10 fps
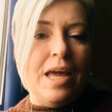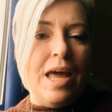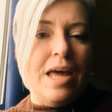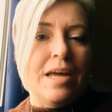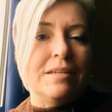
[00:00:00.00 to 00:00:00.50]

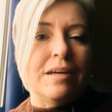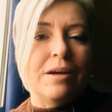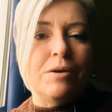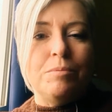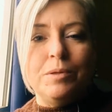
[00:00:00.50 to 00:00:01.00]
and I
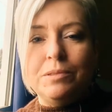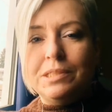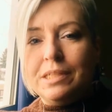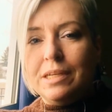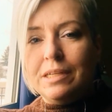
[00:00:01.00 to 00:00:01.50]
hope you
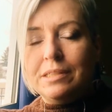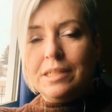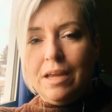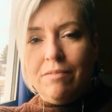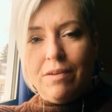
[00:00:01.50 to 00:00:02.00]
stay
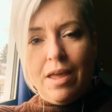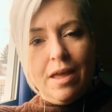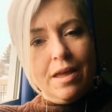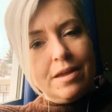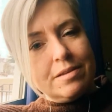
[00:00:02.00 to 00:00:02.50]
safe
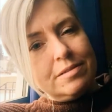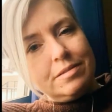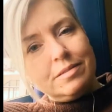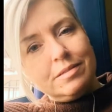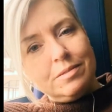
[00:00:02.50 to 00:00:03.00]

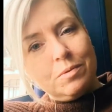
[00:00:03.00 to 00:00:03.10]
and